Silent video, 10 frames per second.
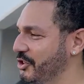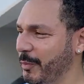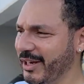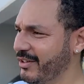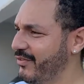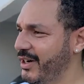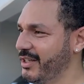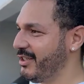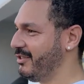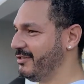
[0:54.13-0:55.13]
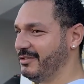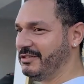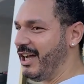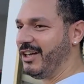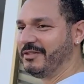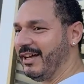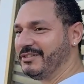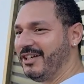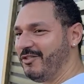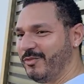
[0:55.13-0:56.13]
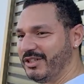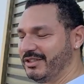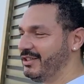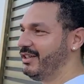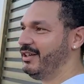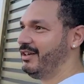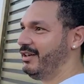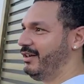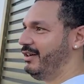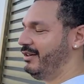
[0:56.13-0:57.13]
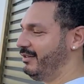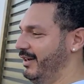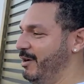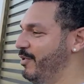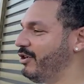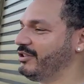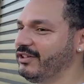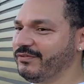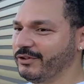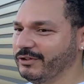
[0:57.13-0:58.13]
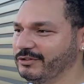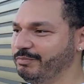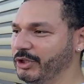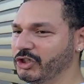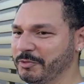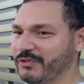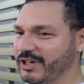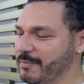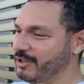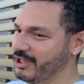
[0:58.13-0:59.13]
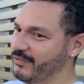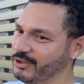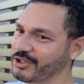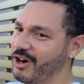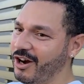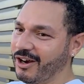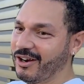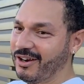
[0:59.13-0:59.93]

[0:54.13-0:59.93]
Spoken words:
Jamaican father, down south mother. They bought their first building before they bought their first car.